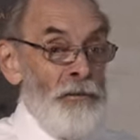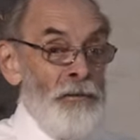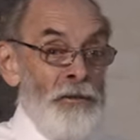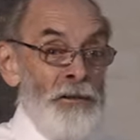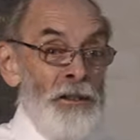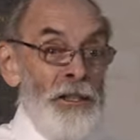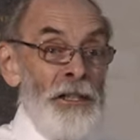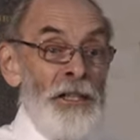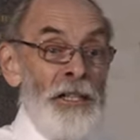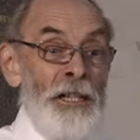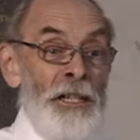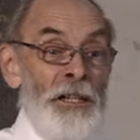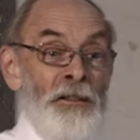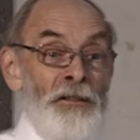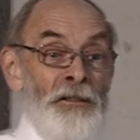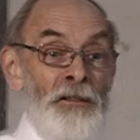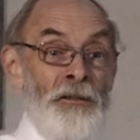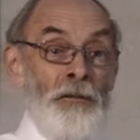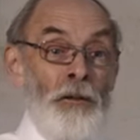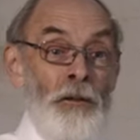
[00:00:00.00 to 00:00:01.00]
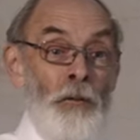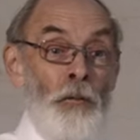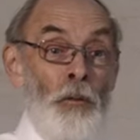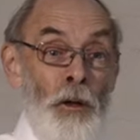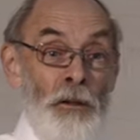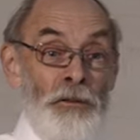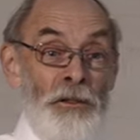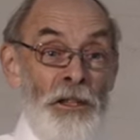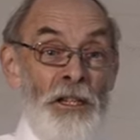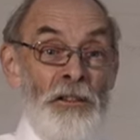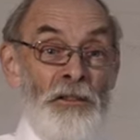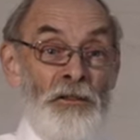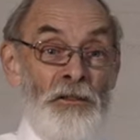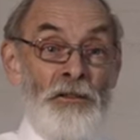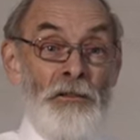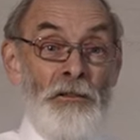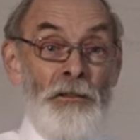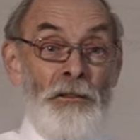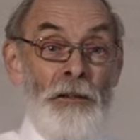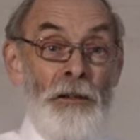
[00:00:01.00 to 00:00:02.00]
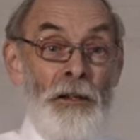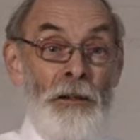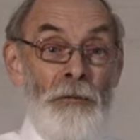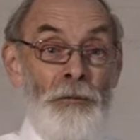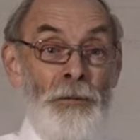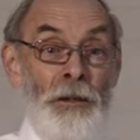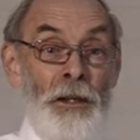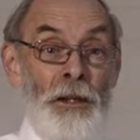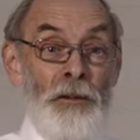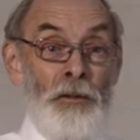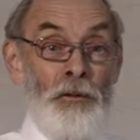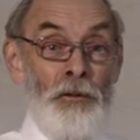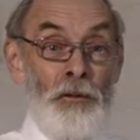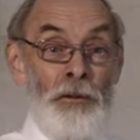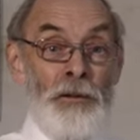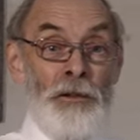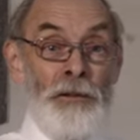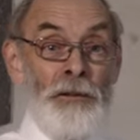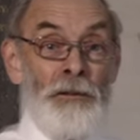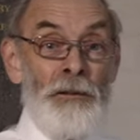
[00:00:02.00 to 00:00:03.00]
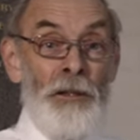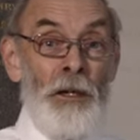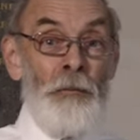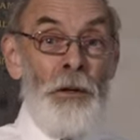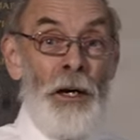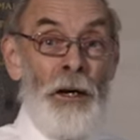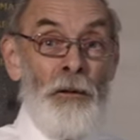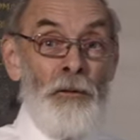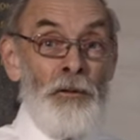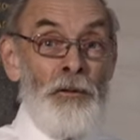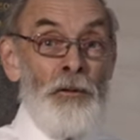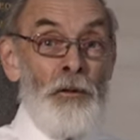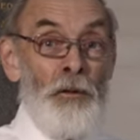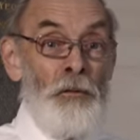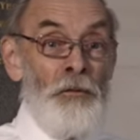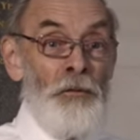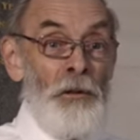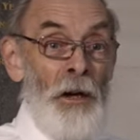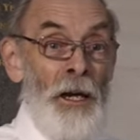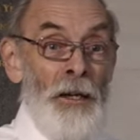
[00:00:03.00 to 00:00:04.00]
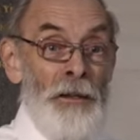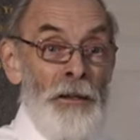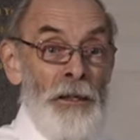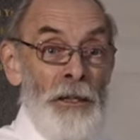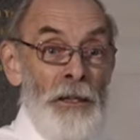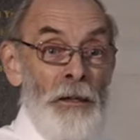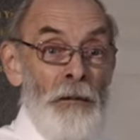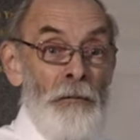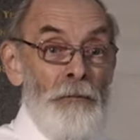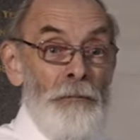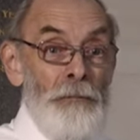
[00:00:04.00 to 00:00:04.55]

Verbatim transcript: today is What is Good About Good Friday?